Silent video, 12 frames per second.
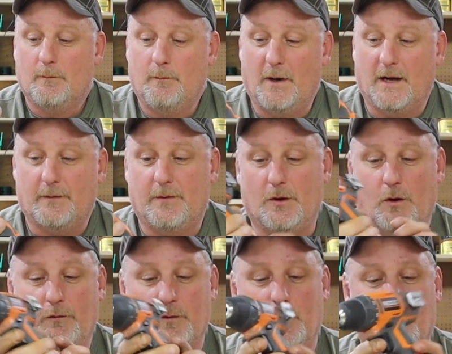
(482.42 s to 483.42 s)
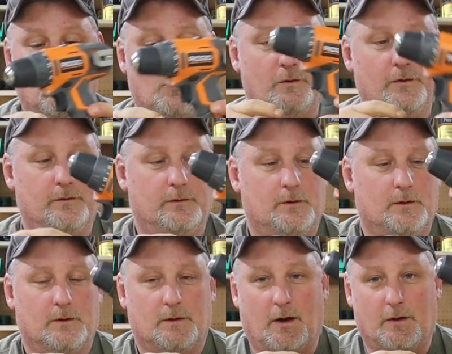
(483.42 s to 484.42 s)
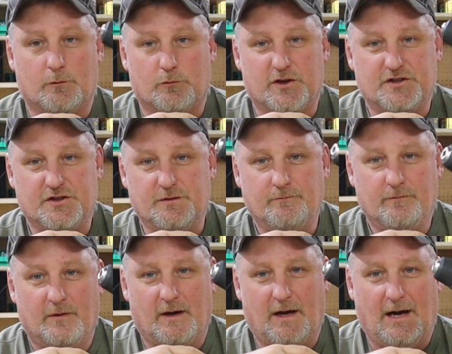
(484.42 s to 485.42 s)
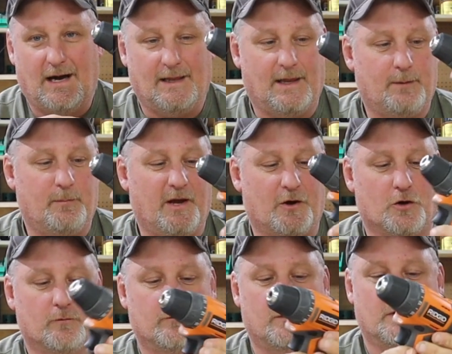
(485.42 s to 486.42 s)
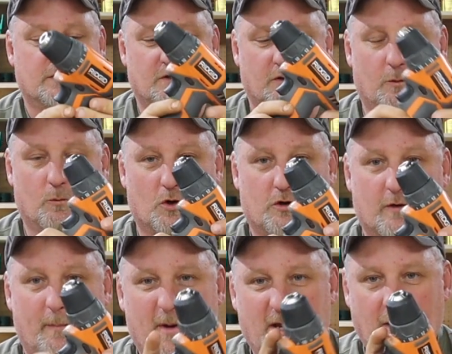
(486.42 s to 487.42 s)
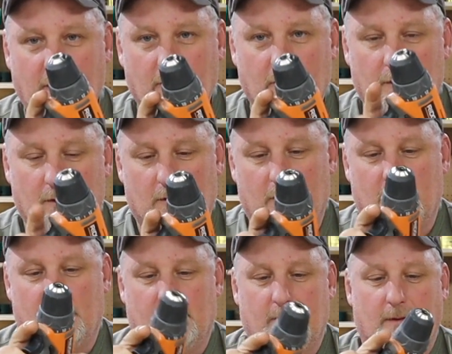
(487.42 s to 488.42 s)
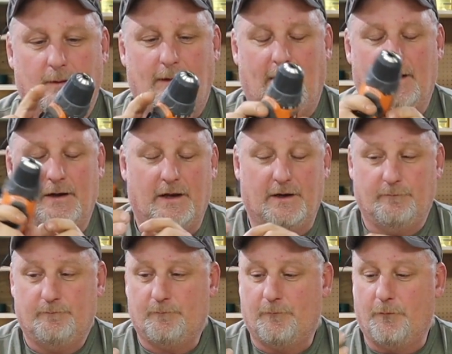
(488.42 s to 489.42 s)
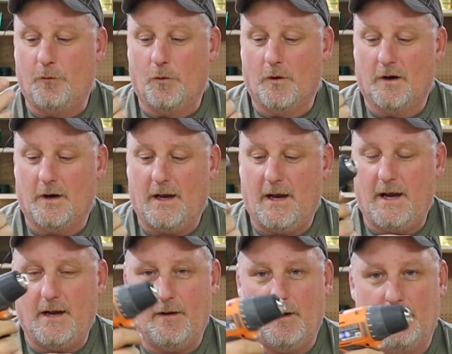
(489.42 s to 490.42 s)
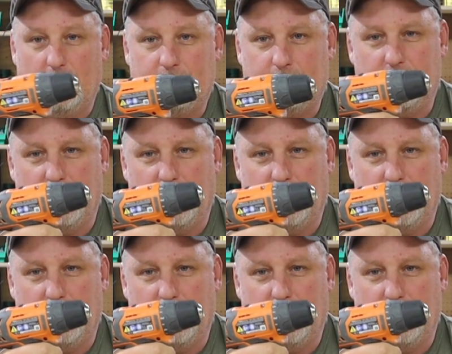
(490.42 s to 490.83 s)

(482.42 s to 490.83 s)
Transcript: But the overmold on the Rigid, I like better. It's a little more grippy, and for a